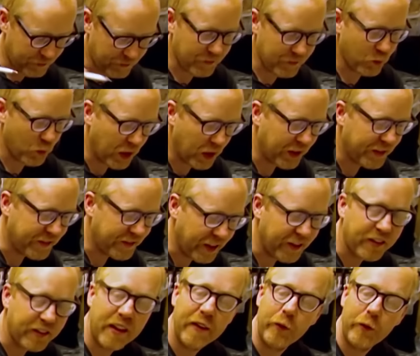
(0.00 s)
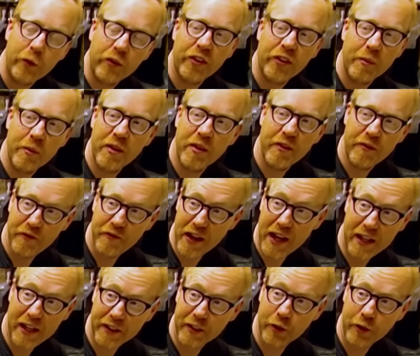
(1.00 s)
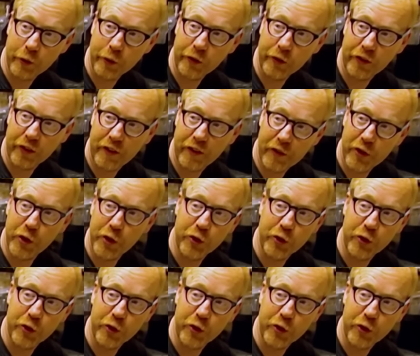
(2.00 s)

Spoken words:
they could work independently much of the time,